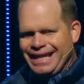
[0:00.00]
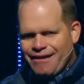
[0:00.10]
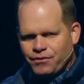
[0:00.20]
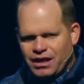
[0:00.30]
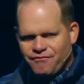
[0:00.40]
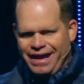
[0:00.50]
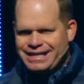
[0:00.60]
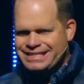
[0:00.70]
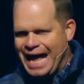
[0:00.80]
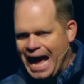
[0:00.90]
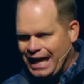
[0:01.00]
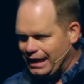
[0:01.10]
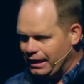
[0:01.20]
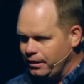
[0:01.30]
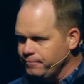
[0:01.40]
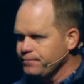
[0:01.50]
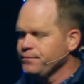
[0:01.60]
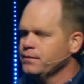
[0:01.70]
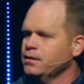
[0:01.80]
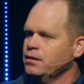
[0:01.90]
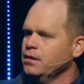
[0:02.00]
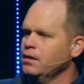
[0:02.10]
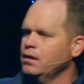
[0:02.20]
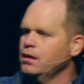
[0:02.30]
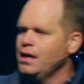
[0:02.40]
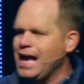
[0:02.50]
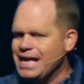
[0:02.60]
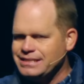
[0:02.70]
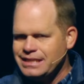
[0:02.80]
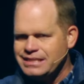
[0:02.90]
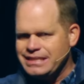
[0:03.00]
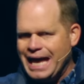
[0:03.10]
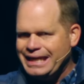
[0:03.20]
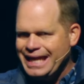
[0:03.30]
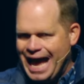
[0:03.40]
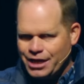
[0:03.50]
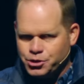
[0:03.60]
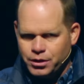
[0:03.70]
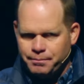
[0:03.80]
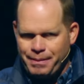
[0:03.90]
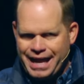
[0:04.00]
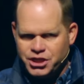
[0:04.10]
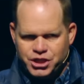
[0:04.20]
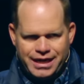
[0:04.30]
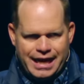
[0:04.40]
level of anxiety as a psychiatric patient